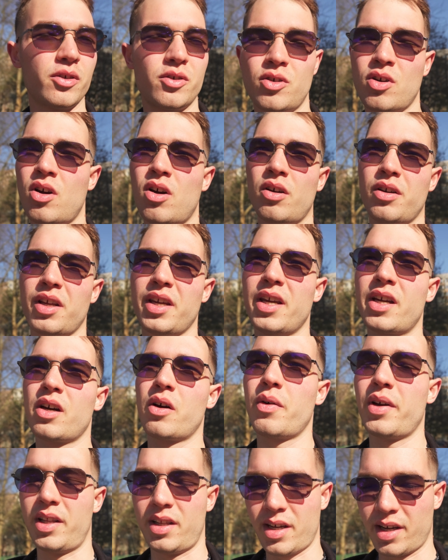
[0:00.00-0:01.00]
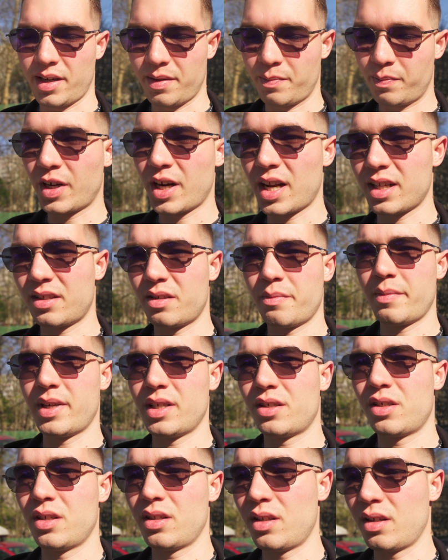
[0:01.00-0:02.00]
draw on eco, and I forgot to
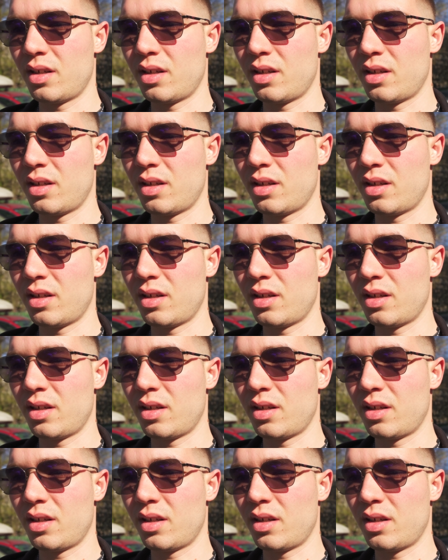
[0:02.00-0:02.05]
mention